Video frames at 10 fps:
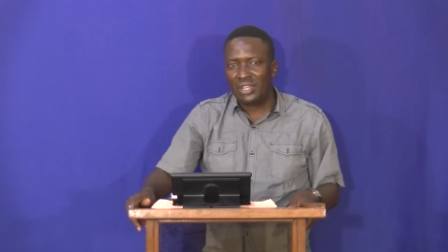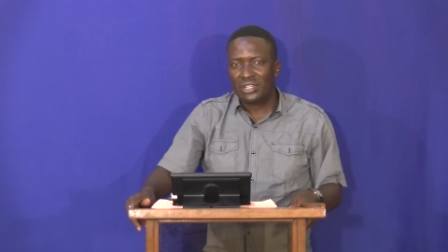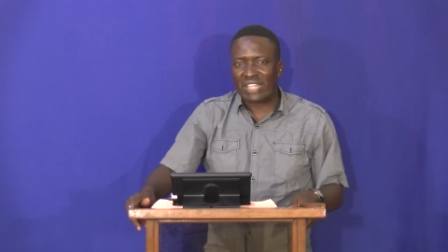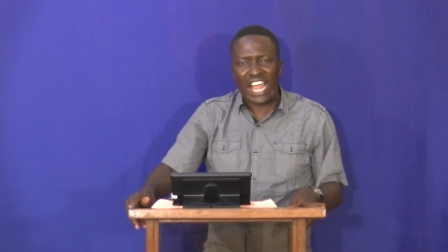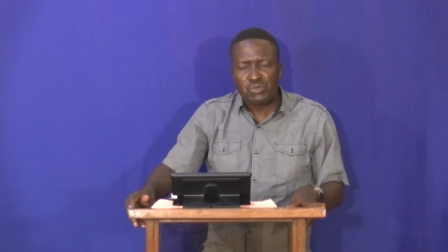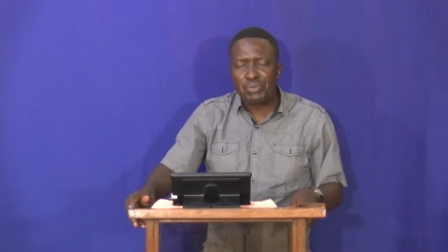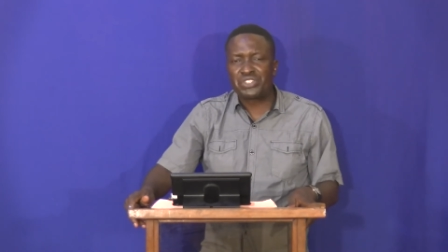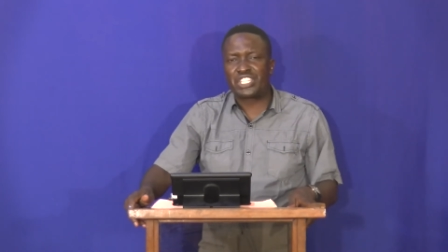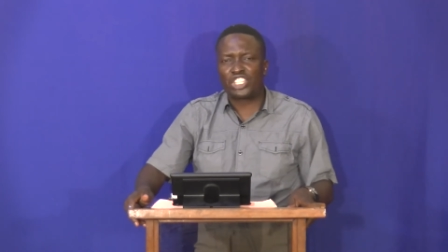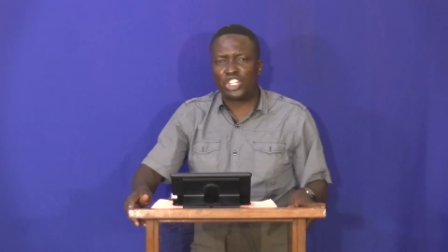that
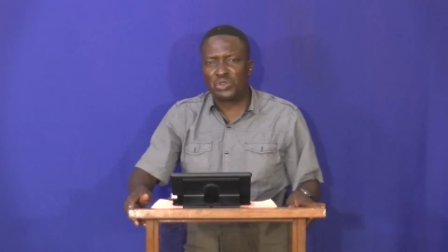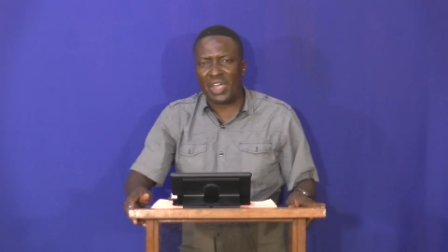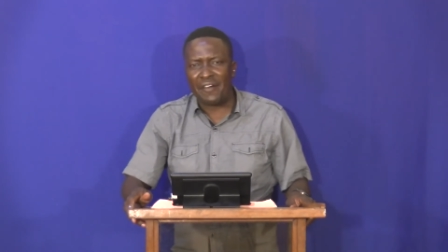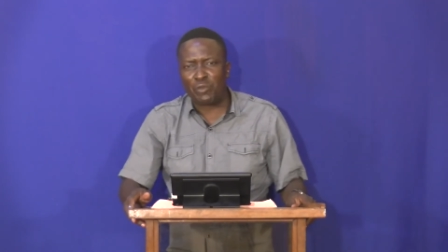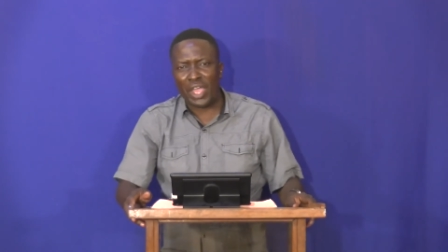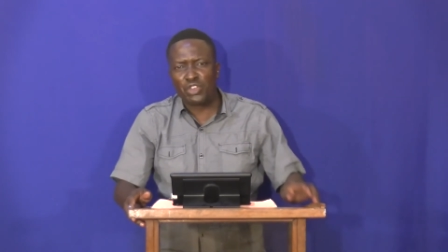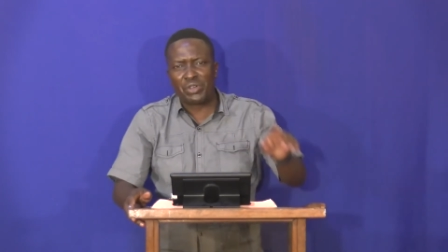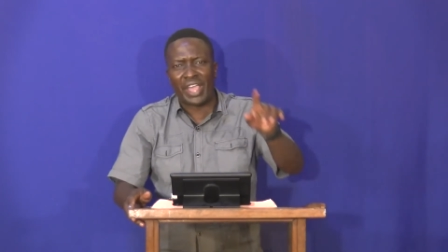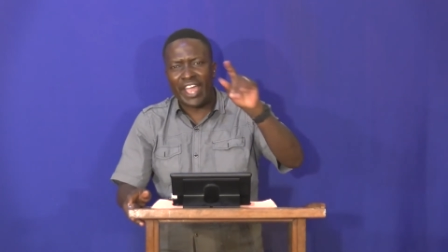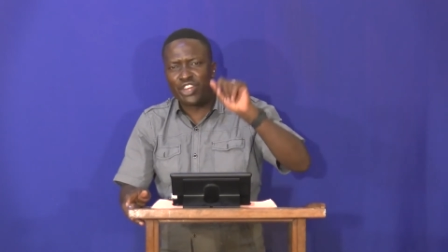position you have where you
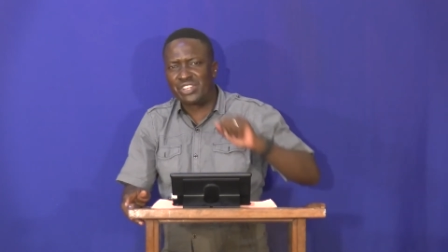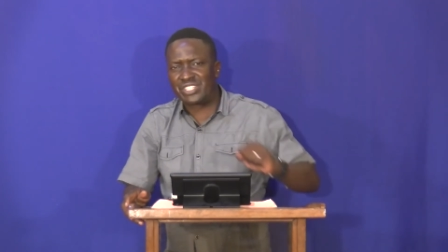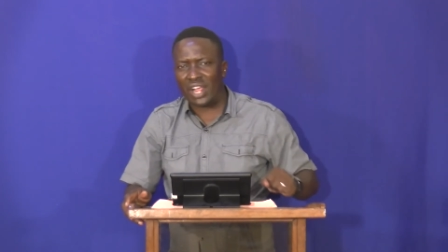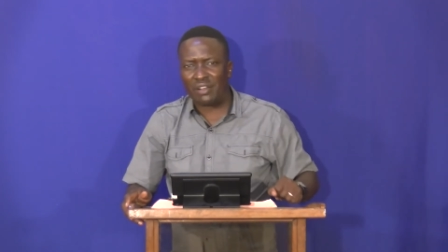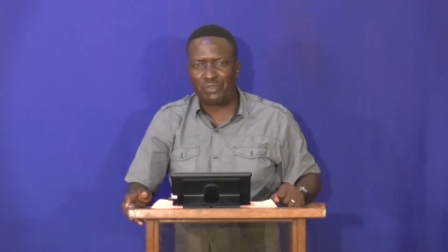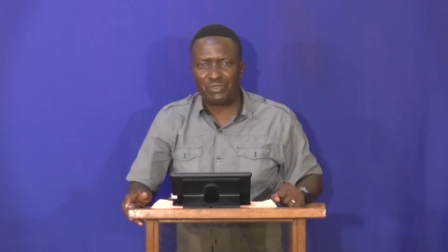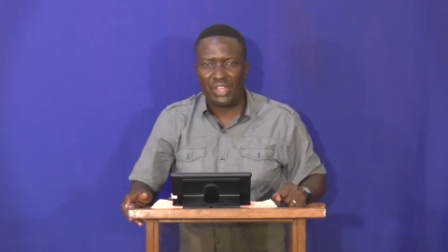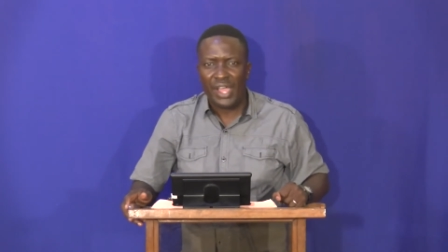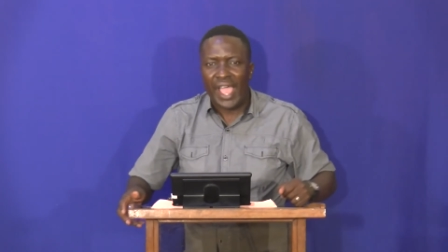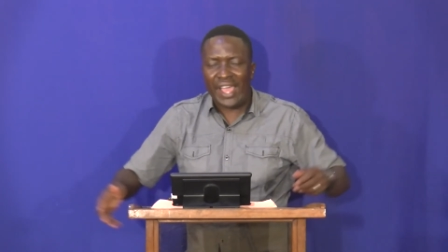guide yourself
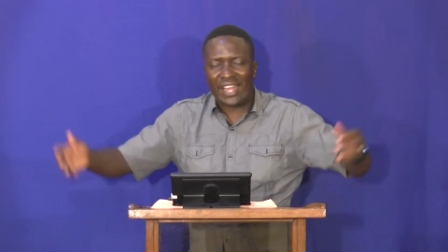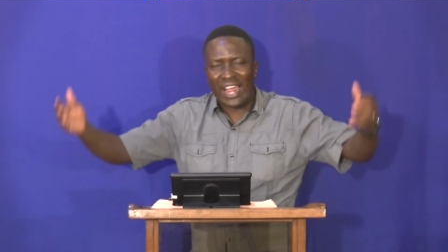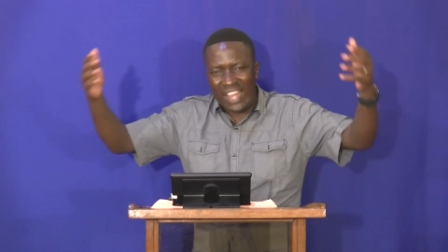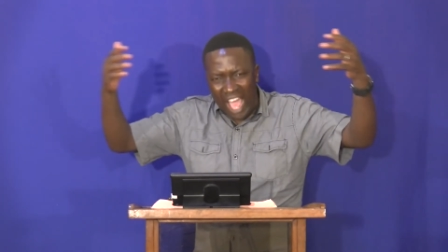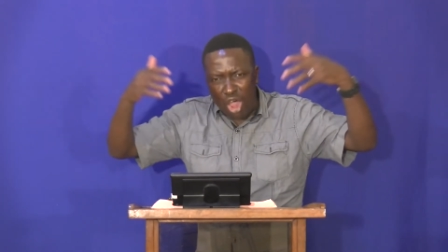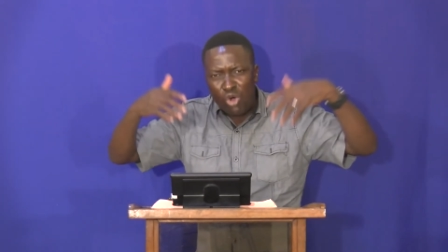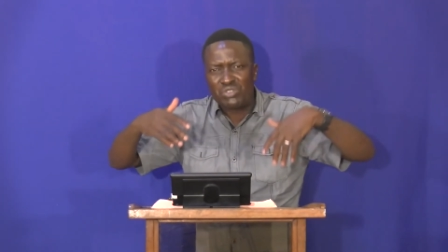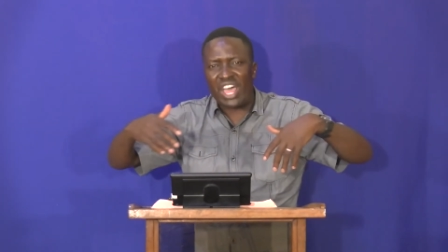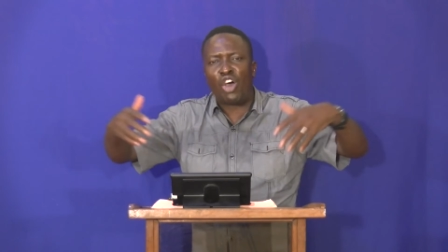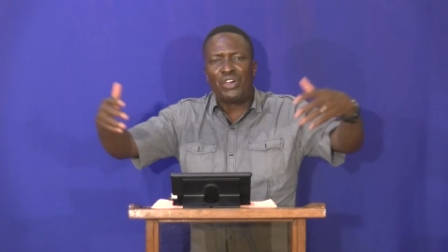and allow
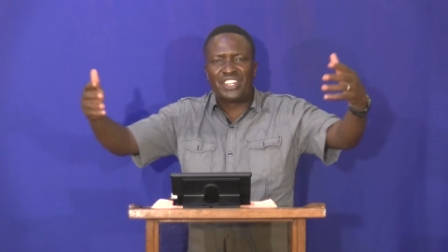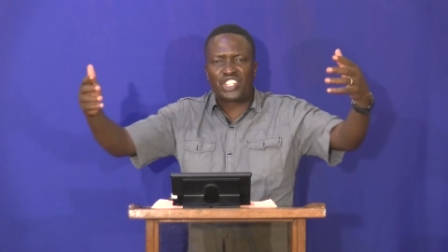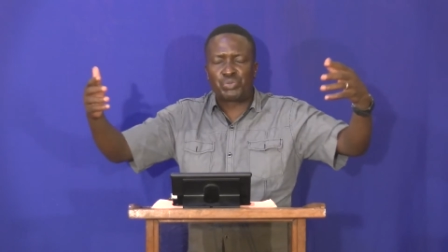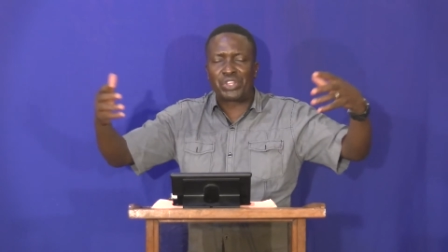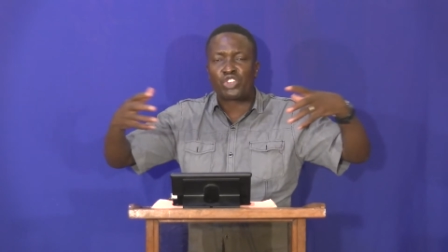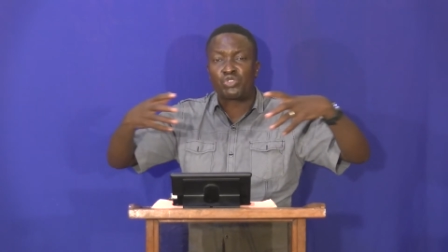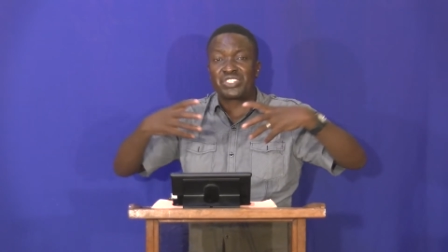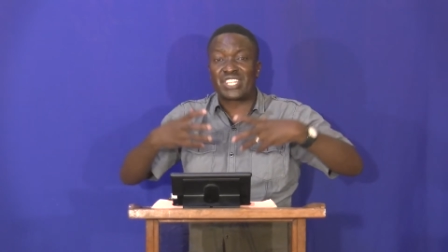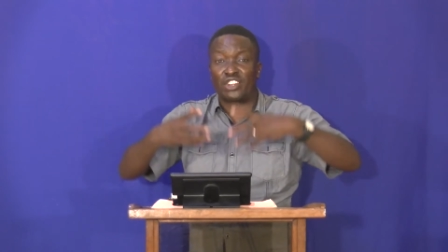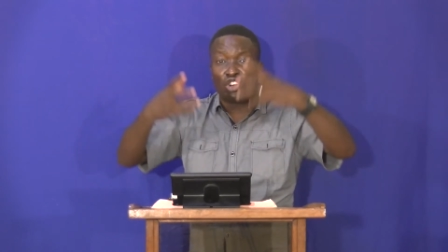the Holy Spirit to
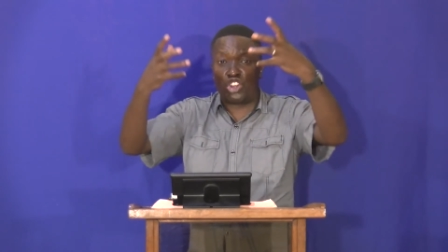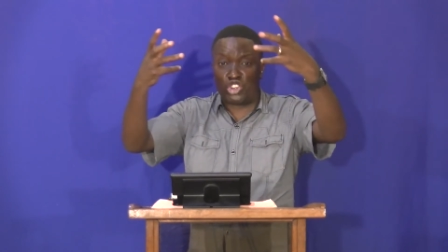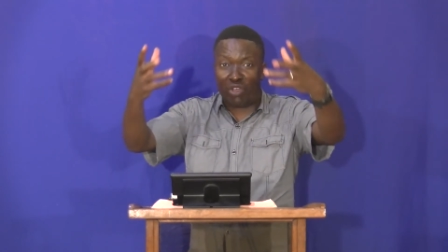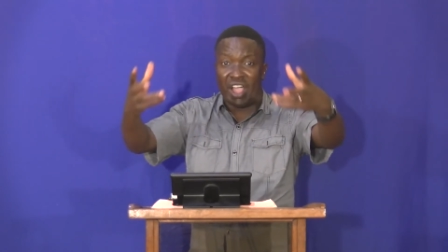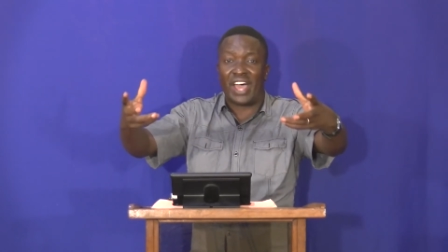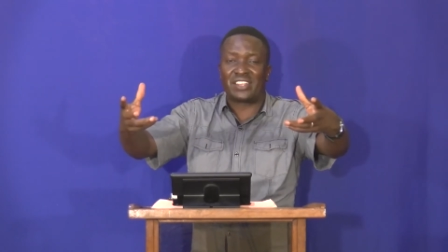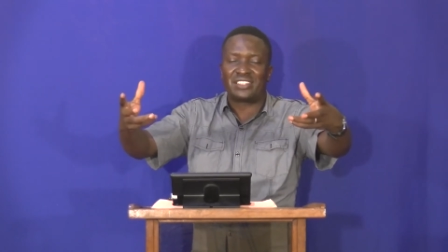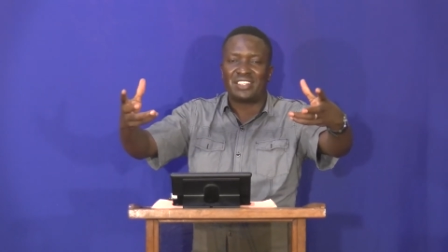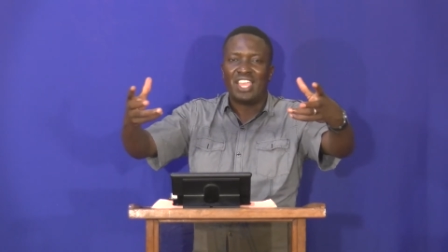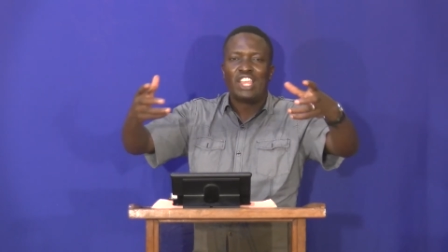settle on your heart,
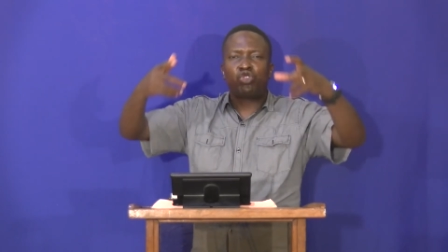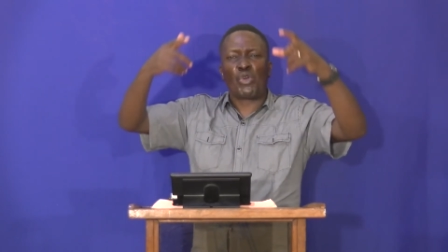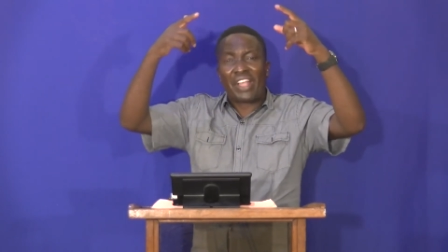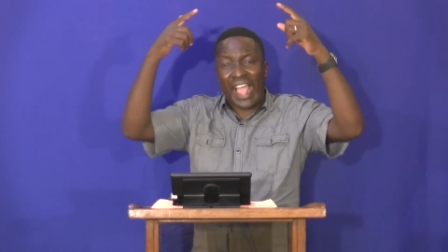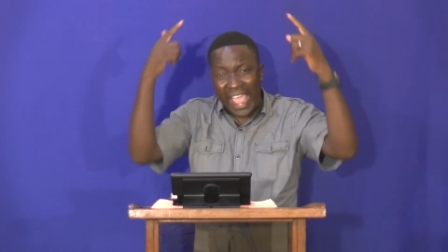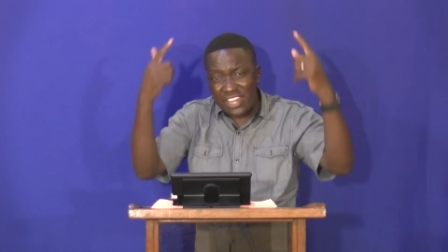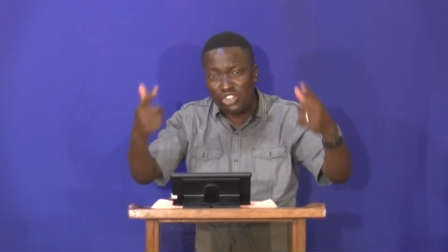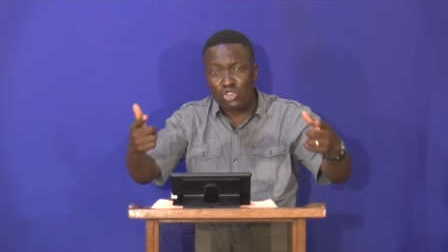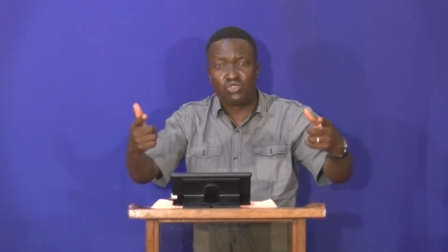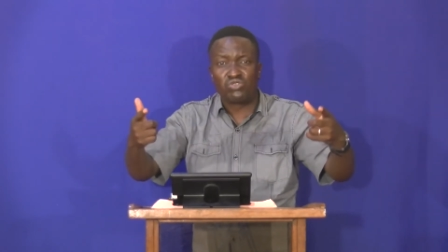to guide
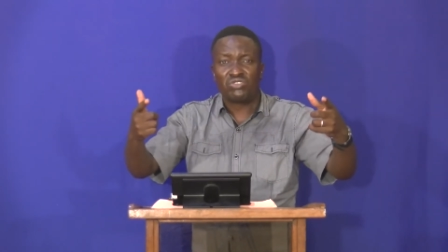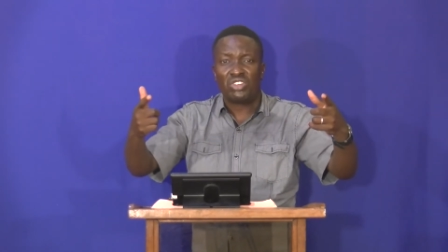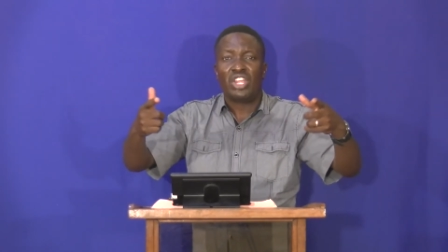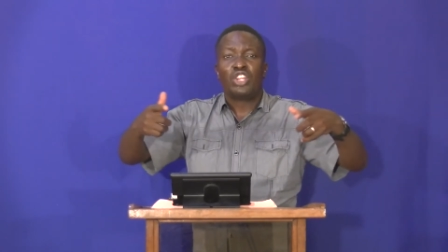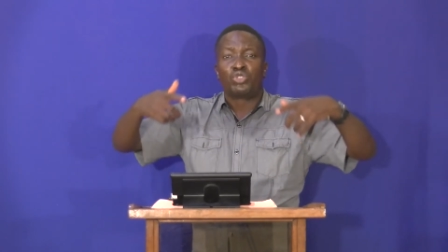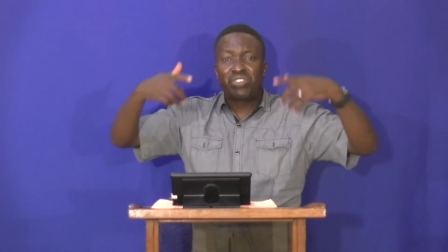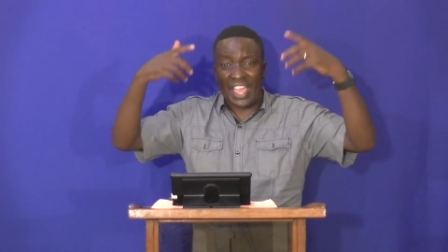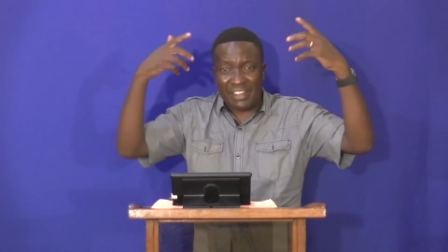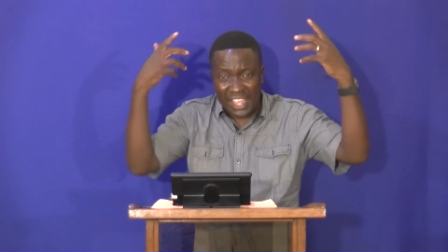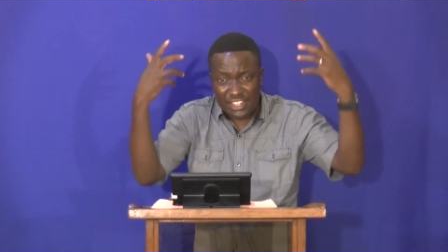you, to
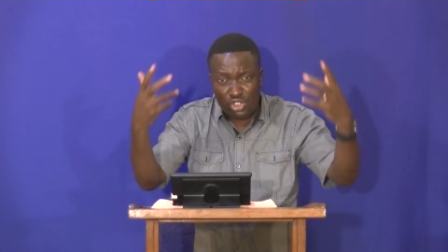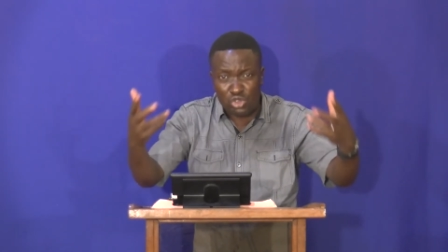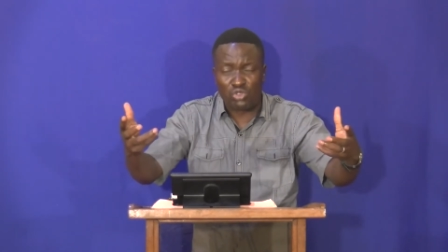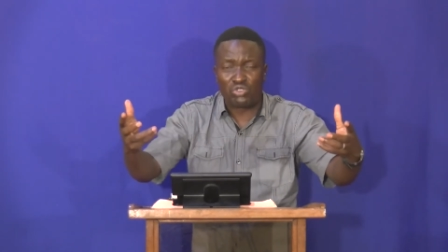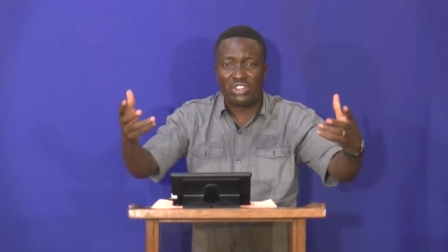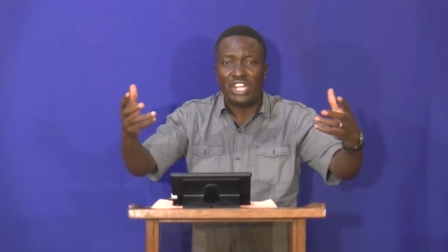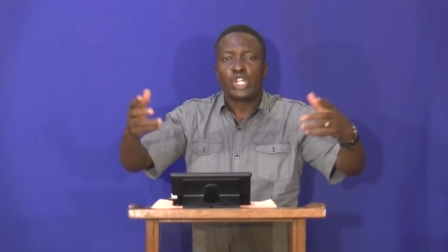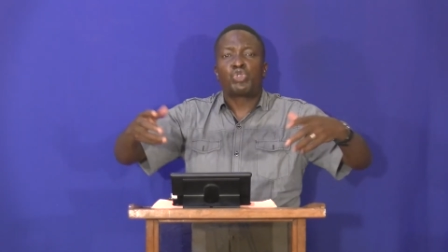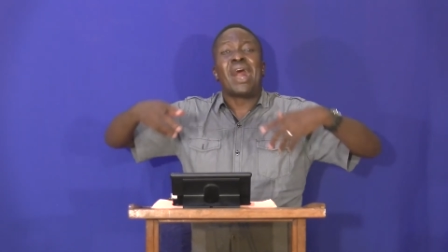direct you, to